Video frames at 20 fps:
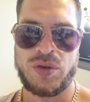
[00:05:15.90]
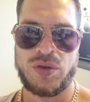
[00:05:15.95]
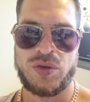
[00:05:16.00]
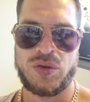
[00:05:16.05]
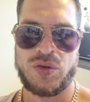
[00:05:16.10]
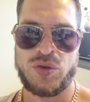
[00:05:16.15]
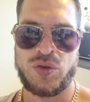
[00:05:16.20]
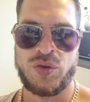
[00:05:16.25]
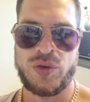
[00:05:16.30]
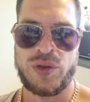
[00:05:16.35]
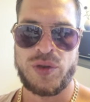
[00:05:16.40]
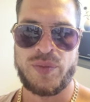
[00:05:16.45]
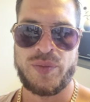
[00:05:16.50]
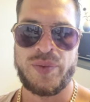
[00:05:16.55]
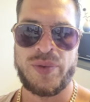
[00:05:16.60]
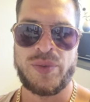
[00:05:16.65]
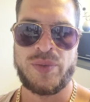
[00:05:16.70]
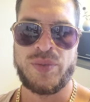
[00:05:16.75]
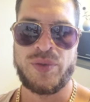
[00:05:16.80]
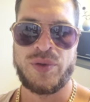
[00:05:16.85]
treat
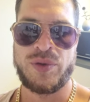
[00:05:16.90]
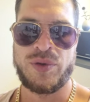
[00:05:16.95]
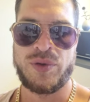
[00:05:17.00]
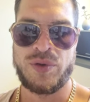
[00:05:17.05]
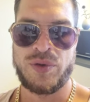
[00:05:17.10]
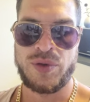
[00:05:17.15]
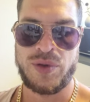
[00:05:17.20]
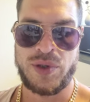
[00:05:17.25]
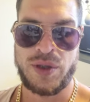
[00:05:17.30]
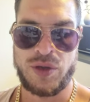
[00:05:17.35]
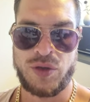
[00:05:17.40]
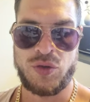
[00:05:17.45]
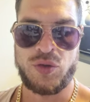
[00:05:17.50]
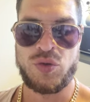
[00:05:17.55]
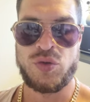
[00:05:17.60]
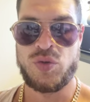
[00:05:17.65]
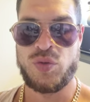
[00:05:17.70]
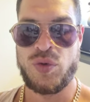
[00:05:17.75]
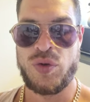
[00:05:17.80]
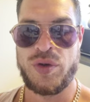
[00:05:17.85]
people like
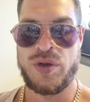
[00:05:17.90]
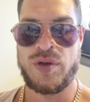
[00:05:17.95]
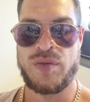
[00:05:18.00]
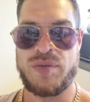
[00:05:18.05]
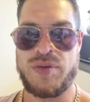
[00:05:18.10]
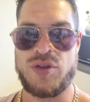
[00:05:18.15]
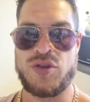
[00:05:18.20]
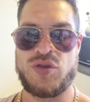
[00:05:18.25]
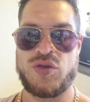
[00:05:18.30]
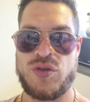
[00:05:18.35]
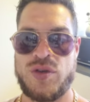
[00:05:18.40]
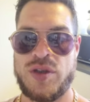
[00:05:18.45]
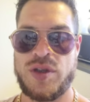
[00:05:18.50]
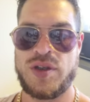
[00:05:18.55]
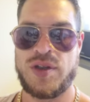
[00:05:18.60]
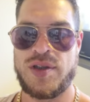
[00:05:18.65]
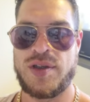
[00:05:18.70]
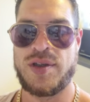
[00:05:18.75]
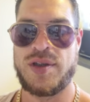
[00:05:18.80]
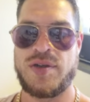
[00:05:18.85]
you want to be
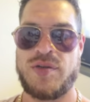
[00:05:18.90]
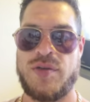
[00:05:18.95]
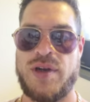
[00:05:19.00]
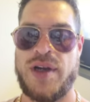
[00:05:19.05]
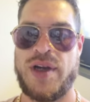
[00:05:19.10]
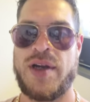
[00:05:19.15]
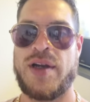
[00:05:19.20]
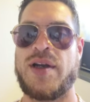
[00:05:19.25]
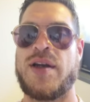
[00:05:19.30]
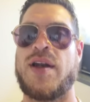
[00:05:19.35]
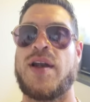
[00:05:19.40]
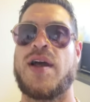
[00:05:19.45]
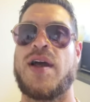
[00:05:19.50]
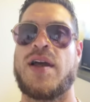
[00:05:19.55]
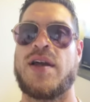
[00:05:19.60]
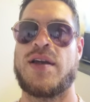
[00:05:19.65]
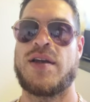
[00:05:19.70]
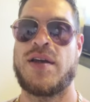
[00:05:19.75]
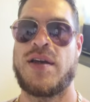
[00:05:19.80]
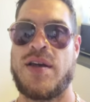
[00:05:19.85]
treated, right? Like,